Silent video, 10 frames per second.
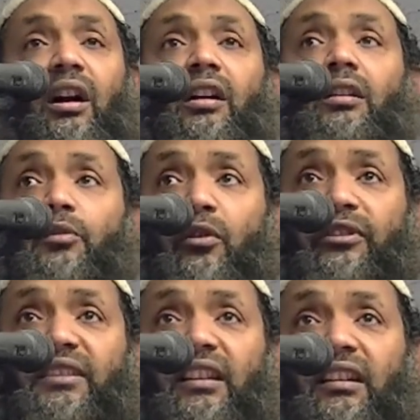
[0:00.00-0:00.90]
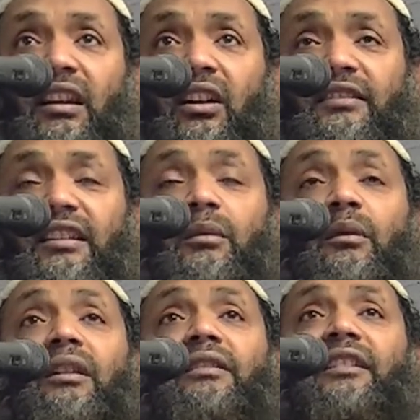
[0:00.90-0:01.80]
The Prophet sallallahu alaihi
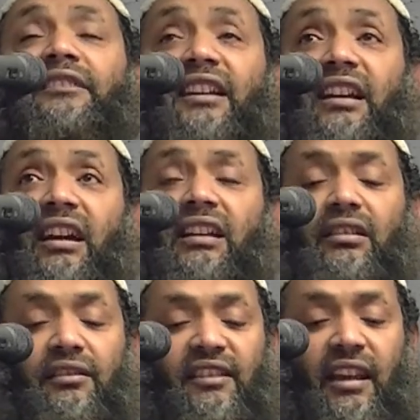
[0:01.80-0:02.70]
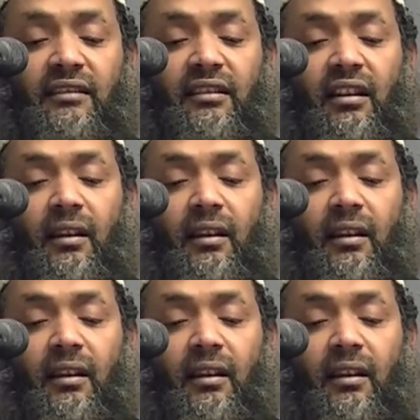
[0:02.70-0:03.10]
wasallam, the second hadith said,